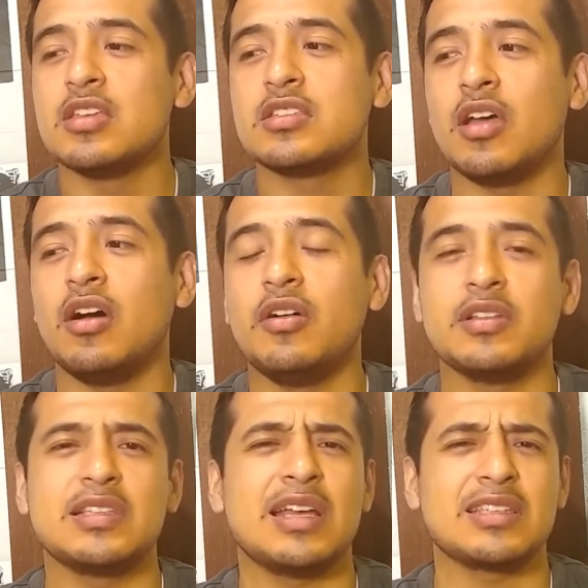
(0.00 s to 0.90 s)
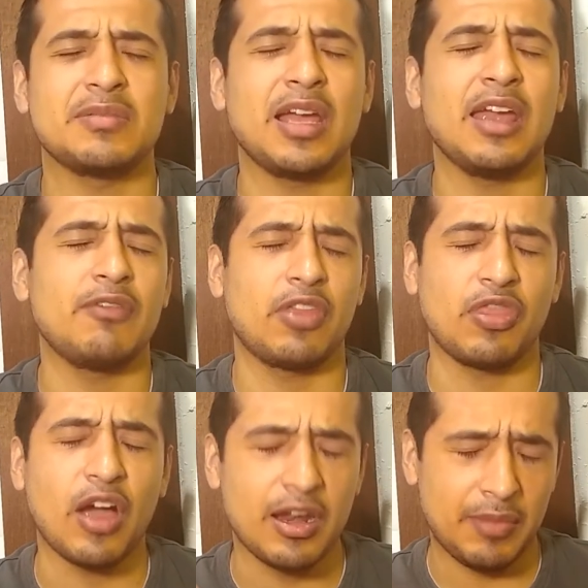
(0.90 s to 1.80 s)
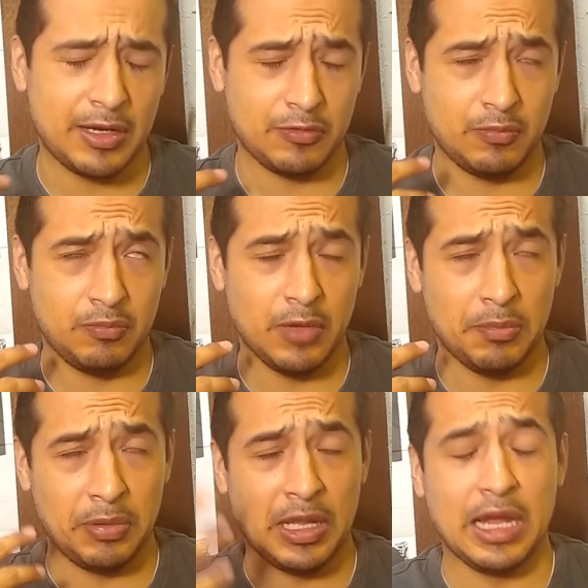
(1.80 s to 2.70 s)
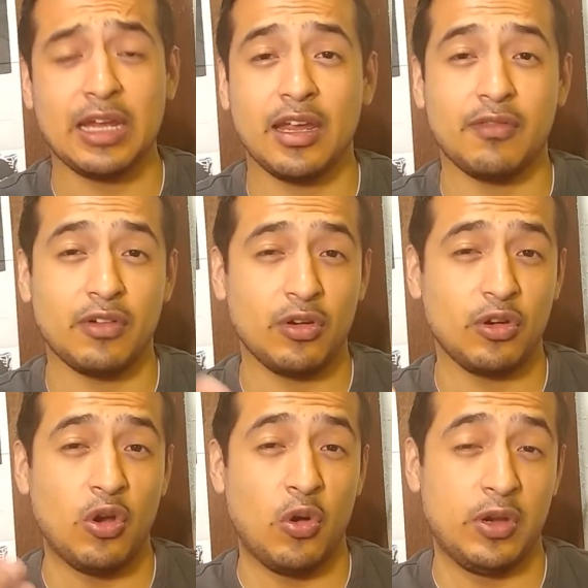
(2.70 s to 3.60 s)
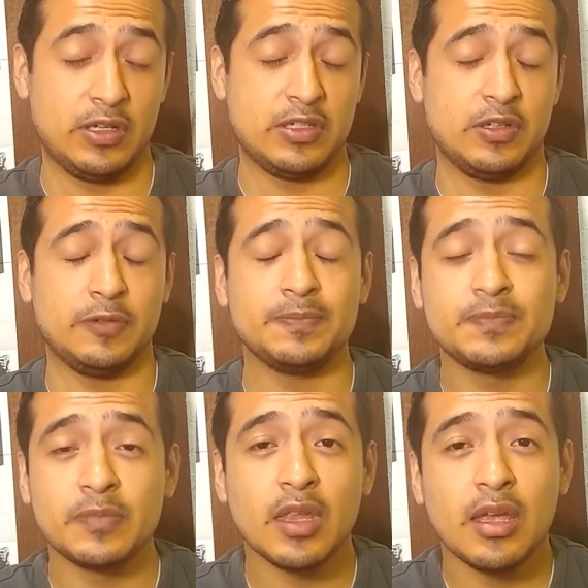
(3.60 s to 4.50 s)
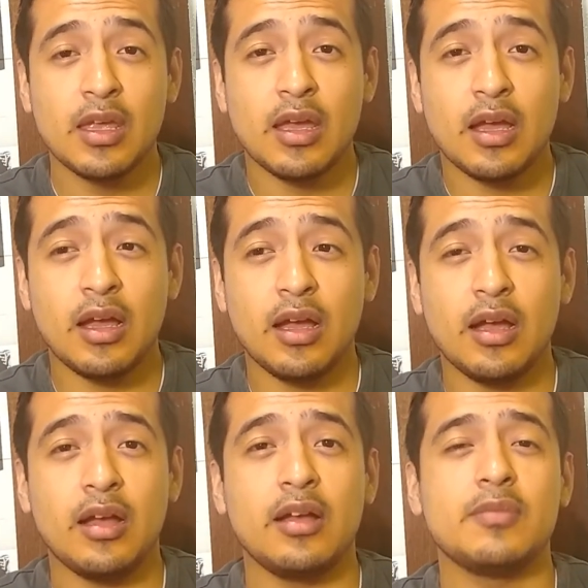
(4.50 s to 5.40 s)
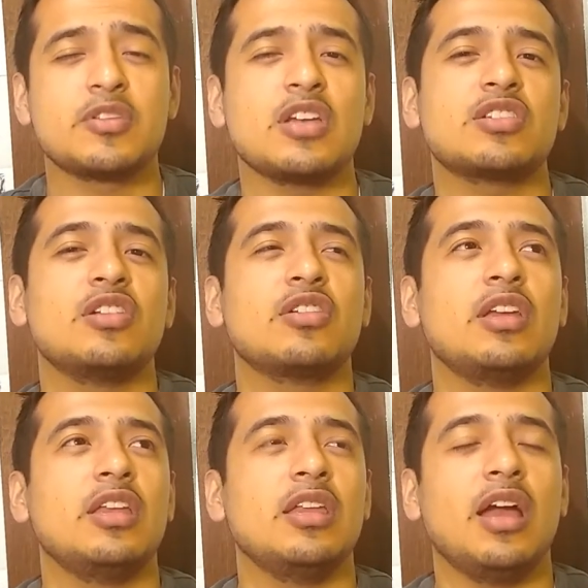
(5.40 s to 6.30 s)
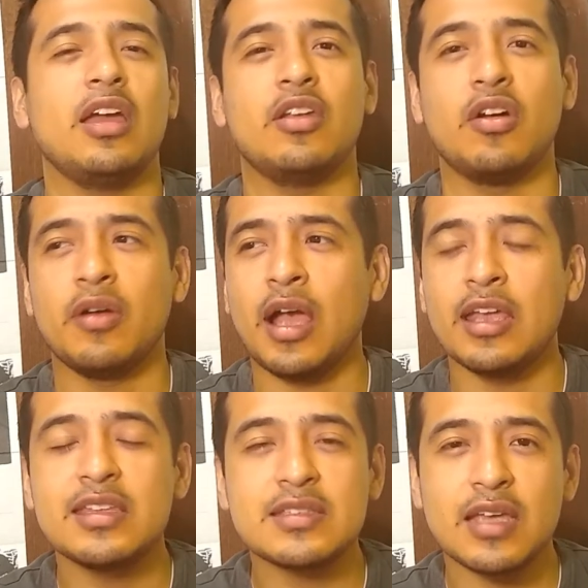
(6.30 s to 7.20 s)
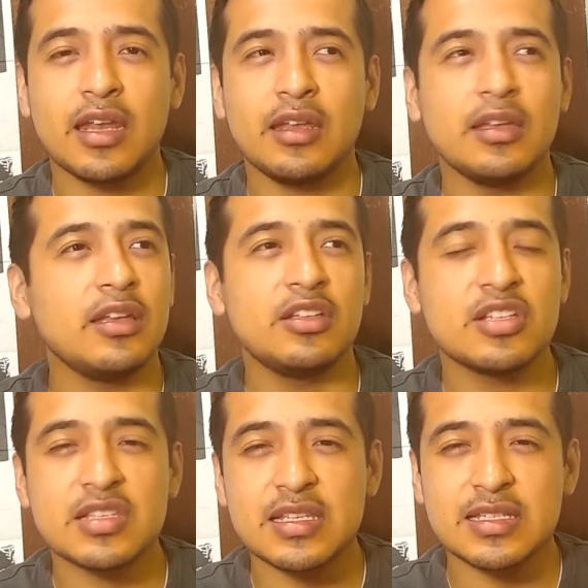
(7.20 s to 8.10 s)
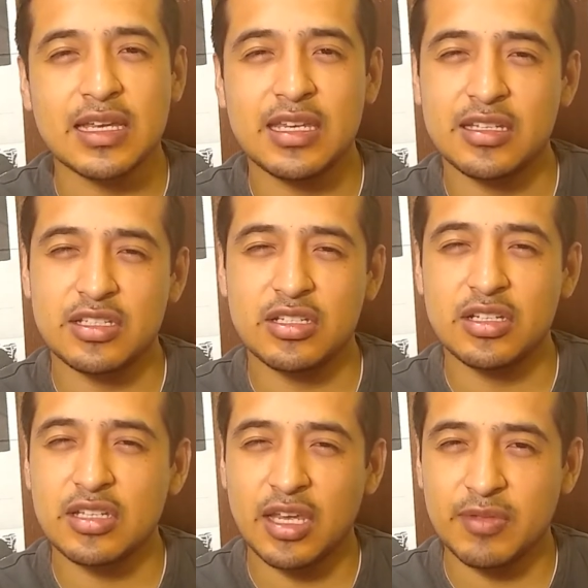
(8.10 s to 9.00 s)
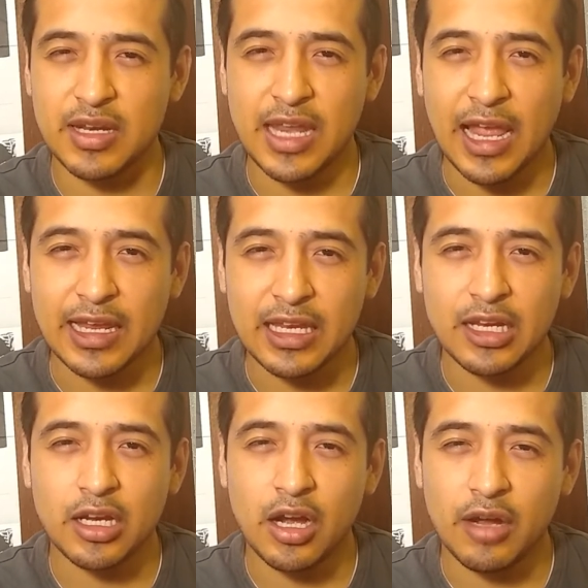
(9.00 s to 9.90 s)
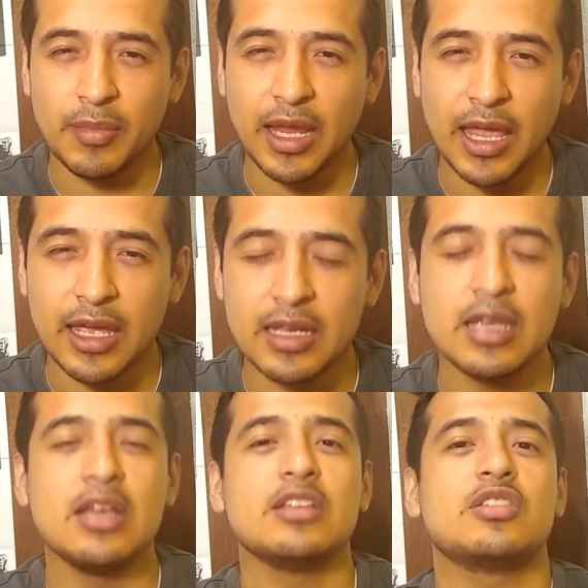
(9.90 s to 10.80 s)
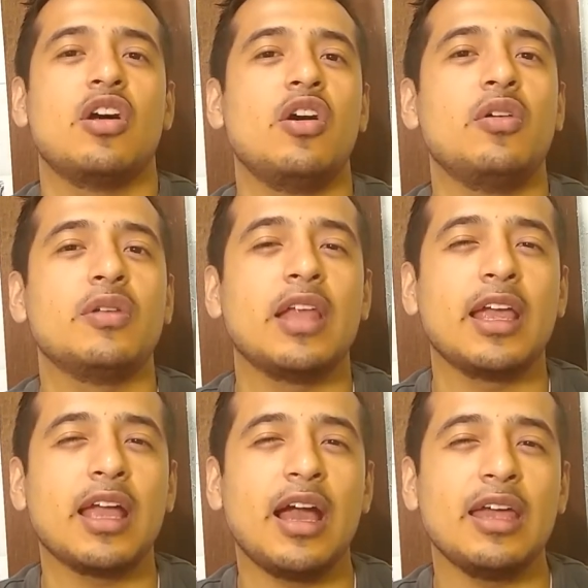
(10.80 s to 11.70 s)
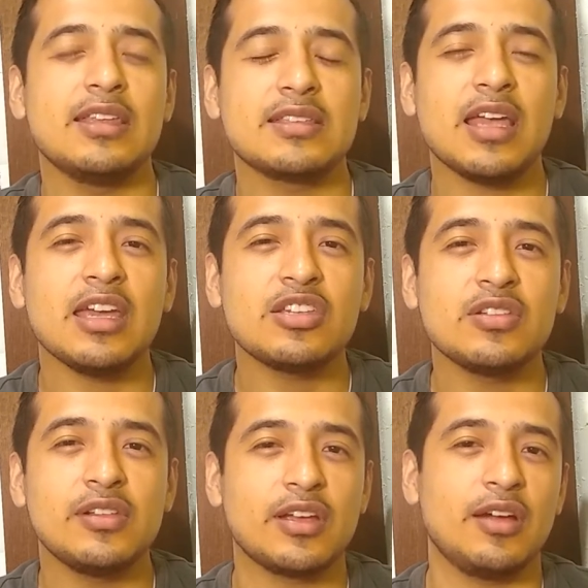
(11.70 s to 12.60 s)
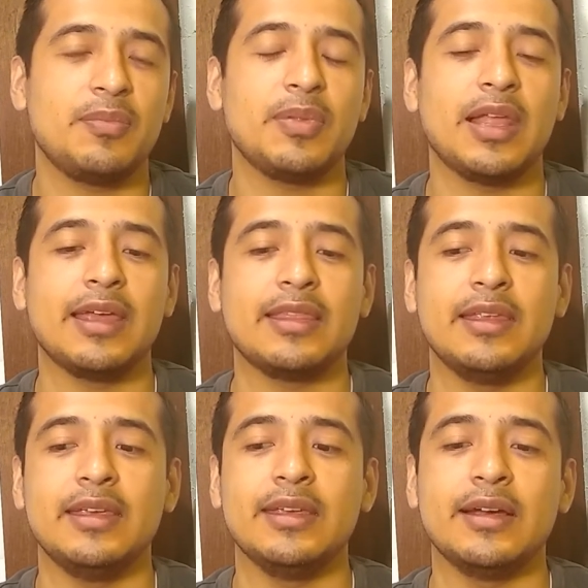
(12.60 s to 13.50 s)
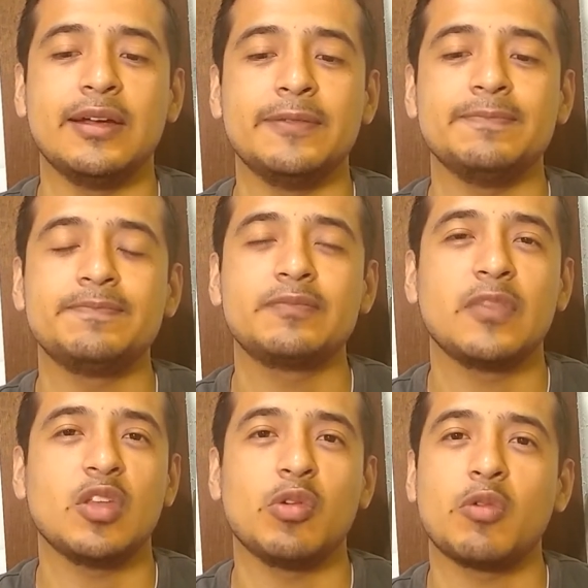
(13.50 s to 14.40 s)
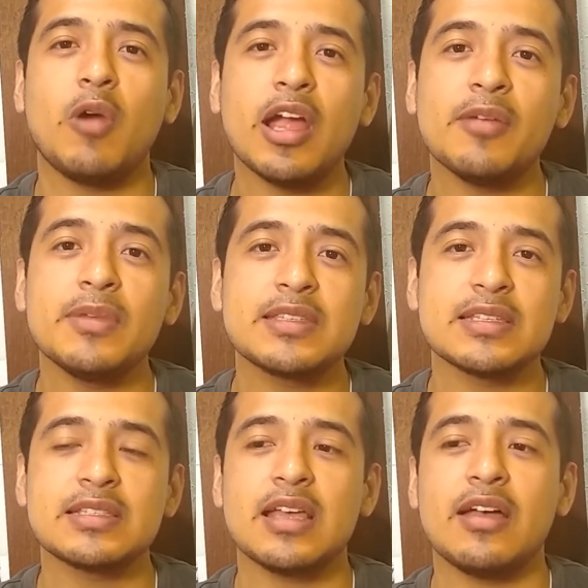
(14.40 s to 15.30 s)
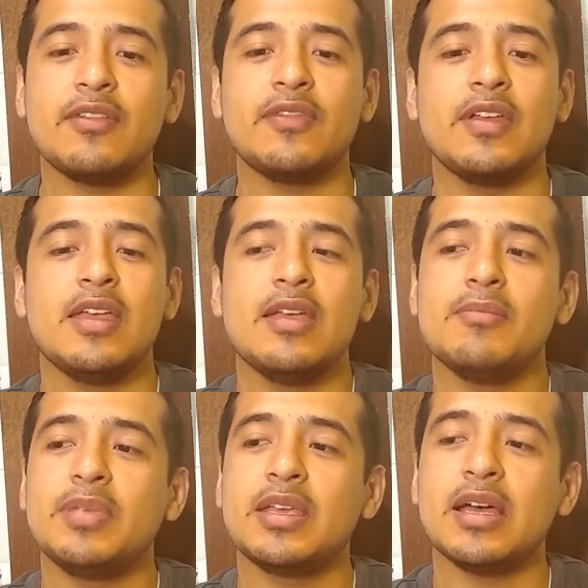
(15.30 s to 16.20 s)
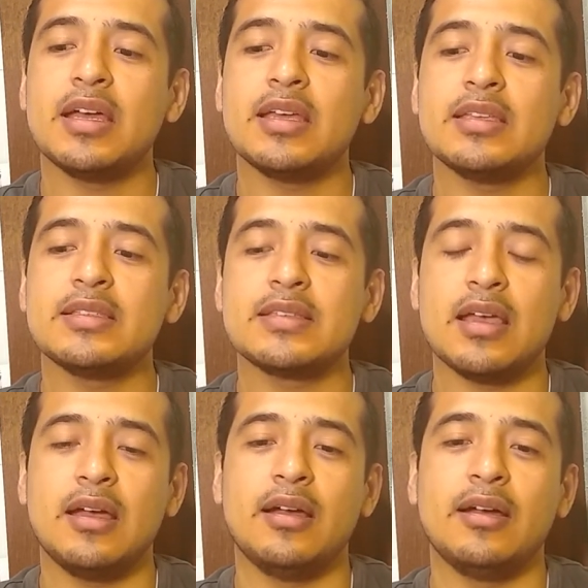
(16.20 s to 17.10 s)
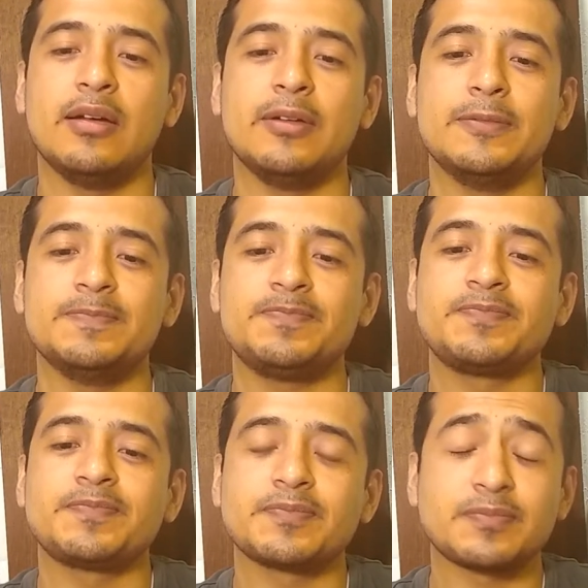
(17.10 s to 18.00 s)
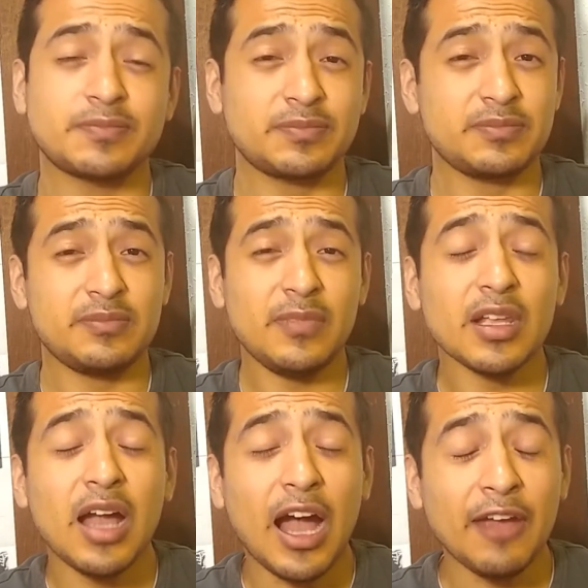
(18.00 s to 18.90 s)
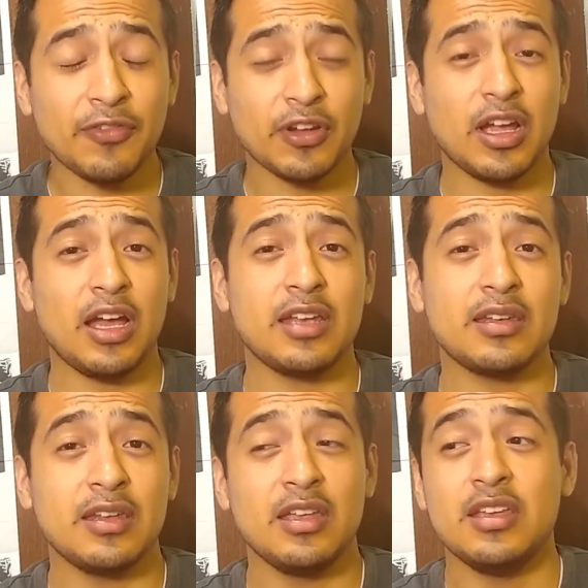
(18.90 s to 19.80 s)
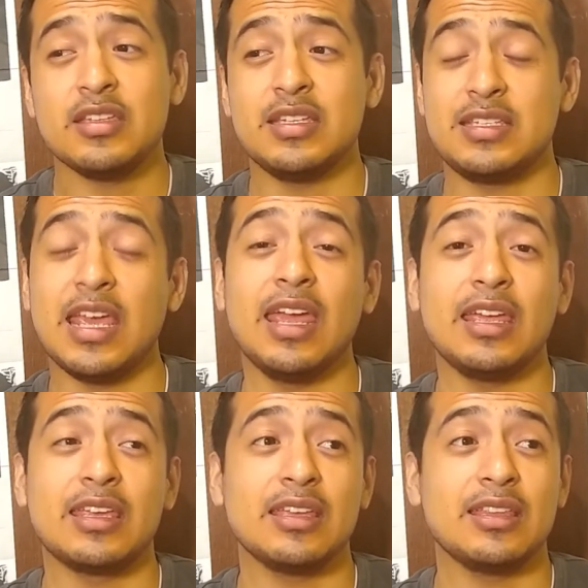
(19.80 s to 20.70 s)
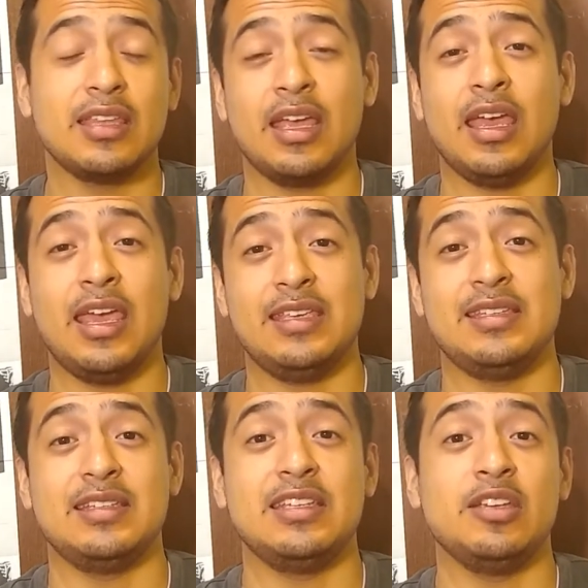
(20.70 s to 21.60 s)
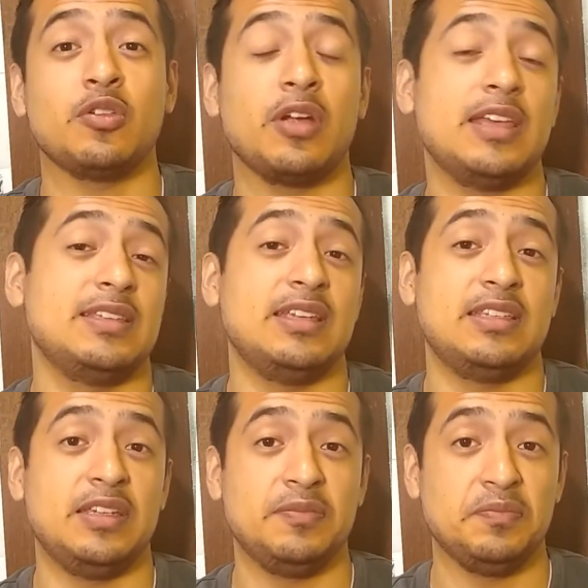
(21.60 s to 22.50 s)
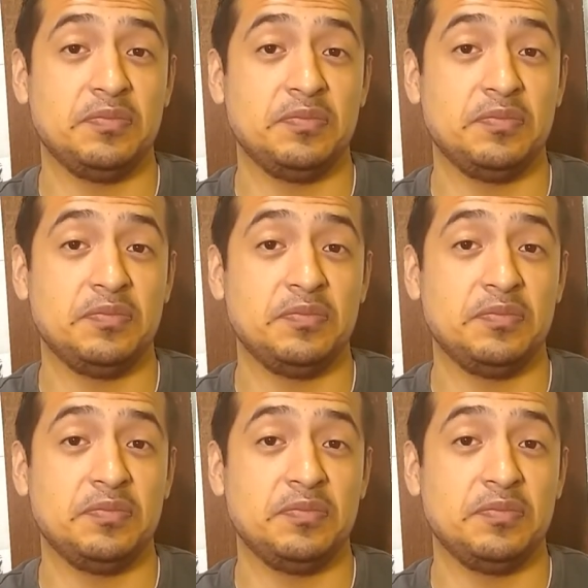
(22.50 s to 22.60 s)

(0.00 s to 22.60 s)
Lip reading: So it's not something I ever thought about applying ever or going to. So I started looking, I don't know, I decided, it just, this idea just kept on nagging on my head. So, like, I decided to look up, like, the requirements and stuff, because, I forgot to take the ACT or SAT.